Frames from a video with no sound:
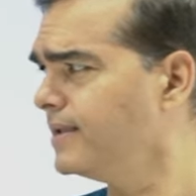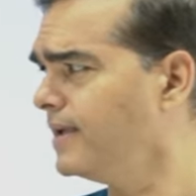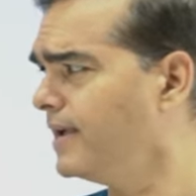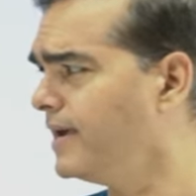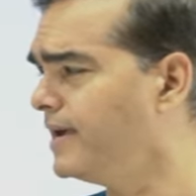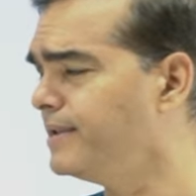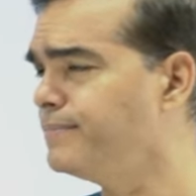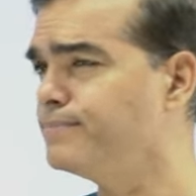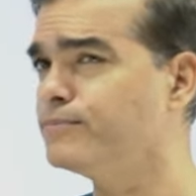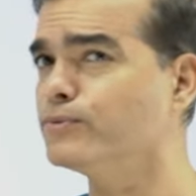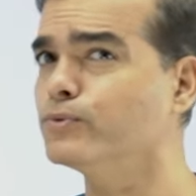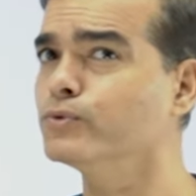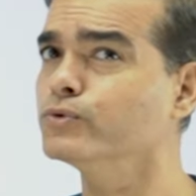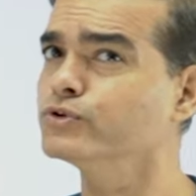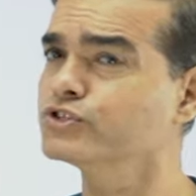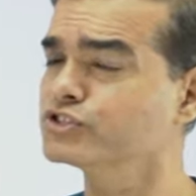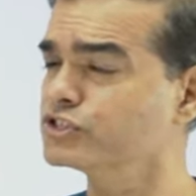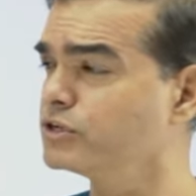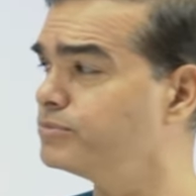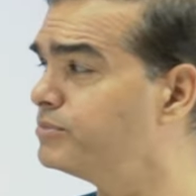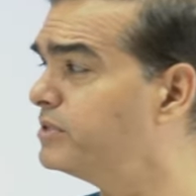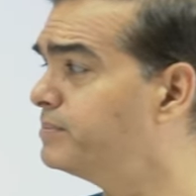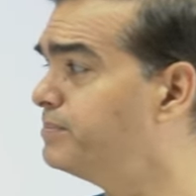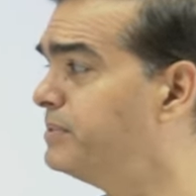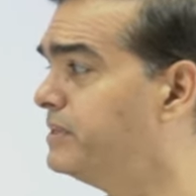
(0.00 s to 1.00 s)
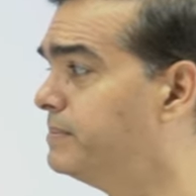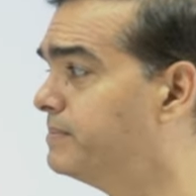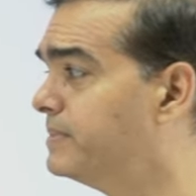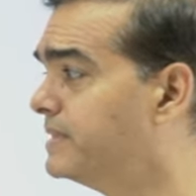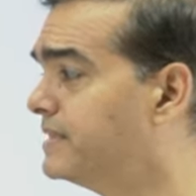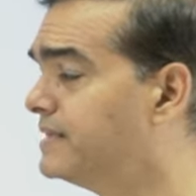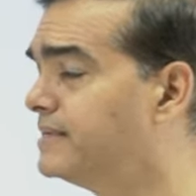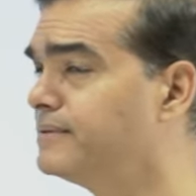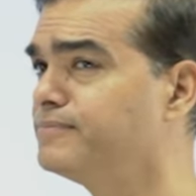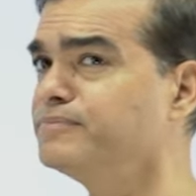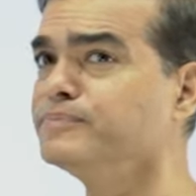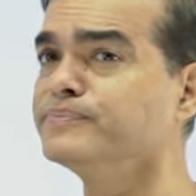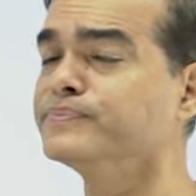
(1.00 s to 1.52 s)
And most of the
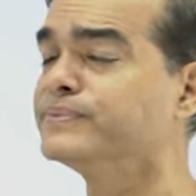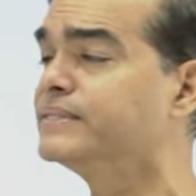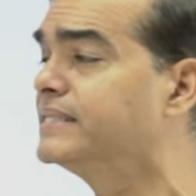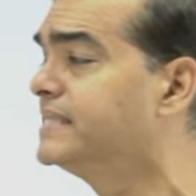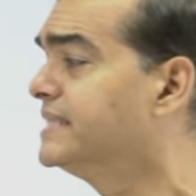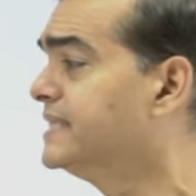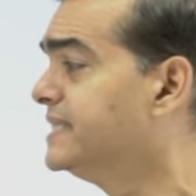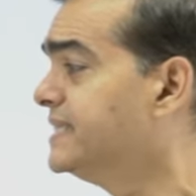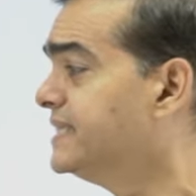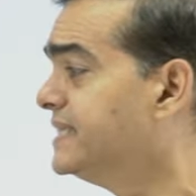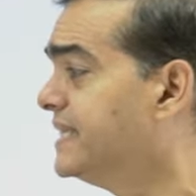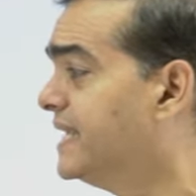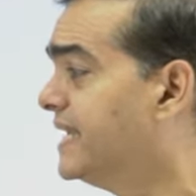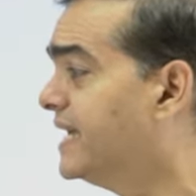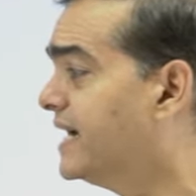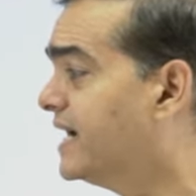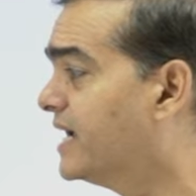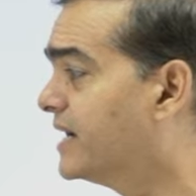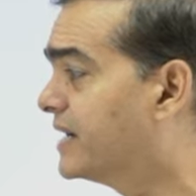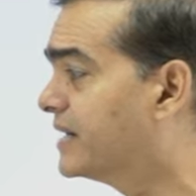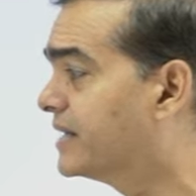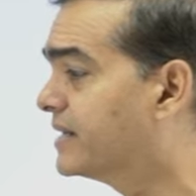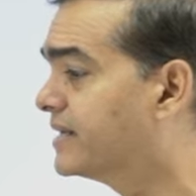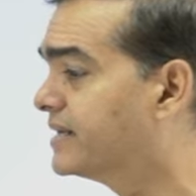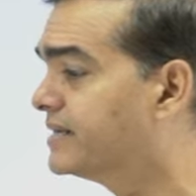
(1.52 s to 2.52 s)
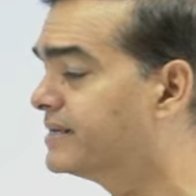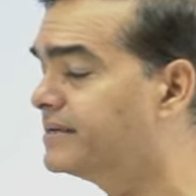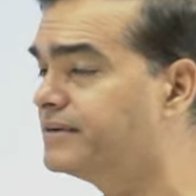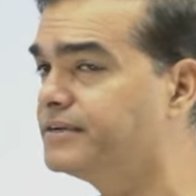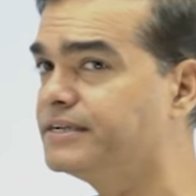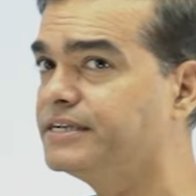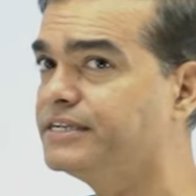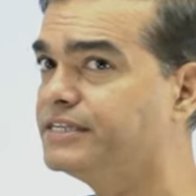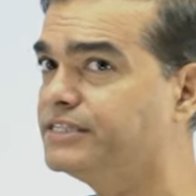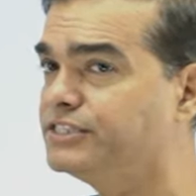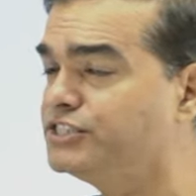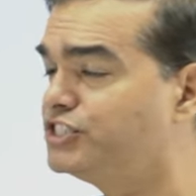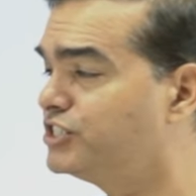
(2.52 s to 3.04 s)
people, they are
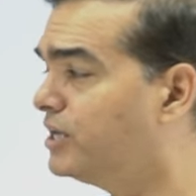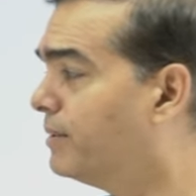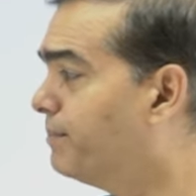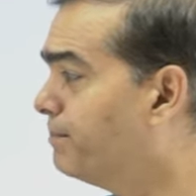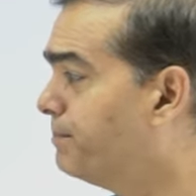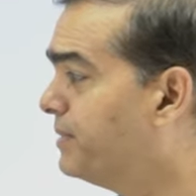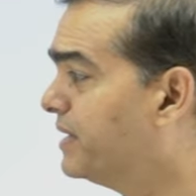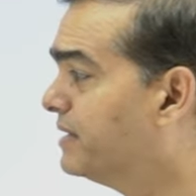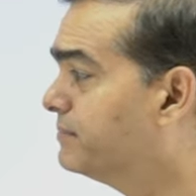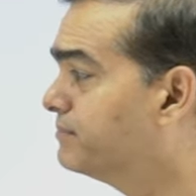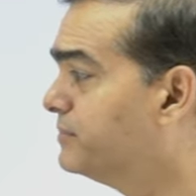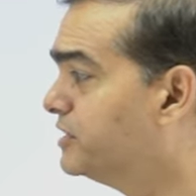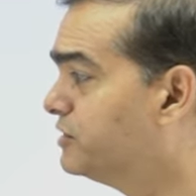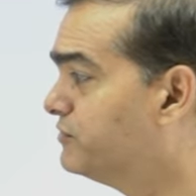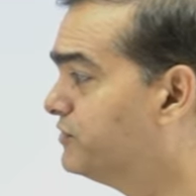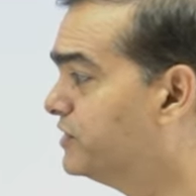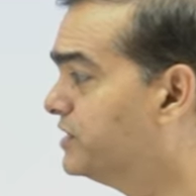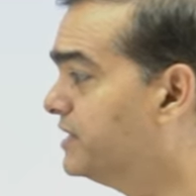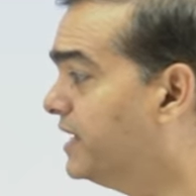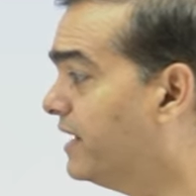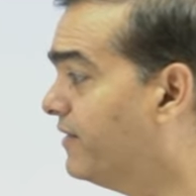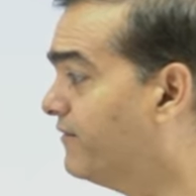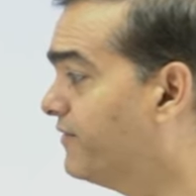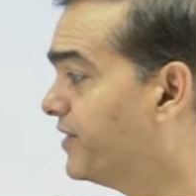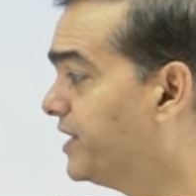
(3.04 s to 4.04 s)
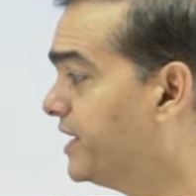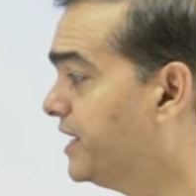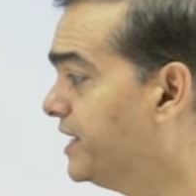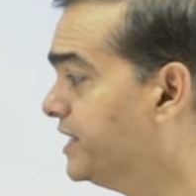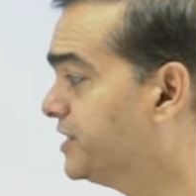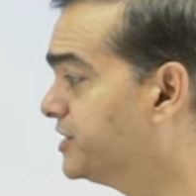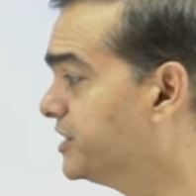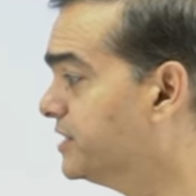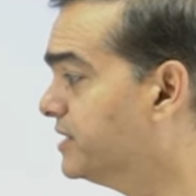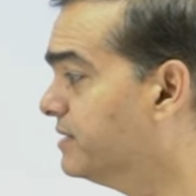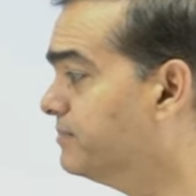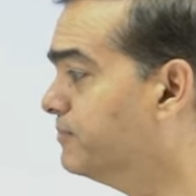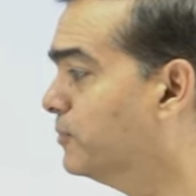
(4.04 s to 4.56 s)
jumping between
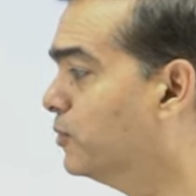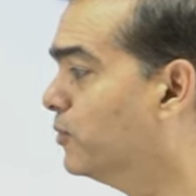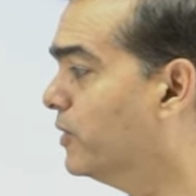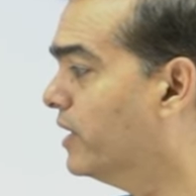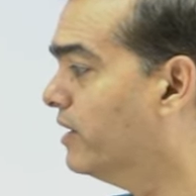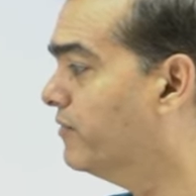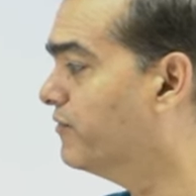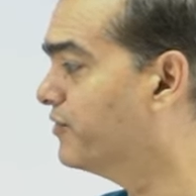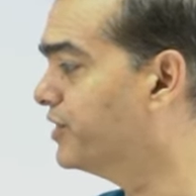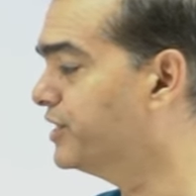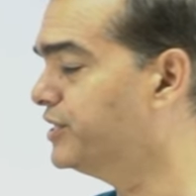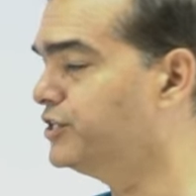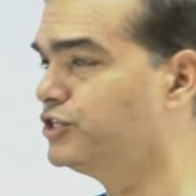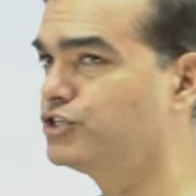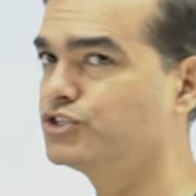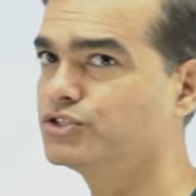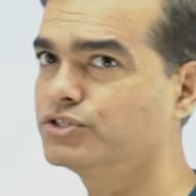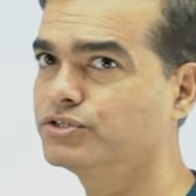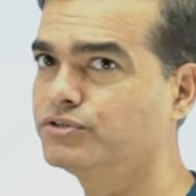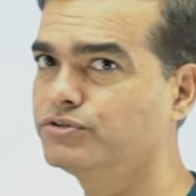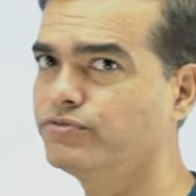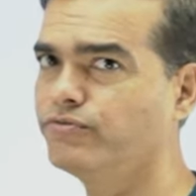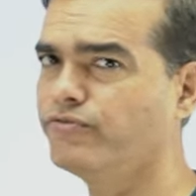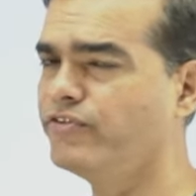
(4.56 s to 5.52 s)
average and above average.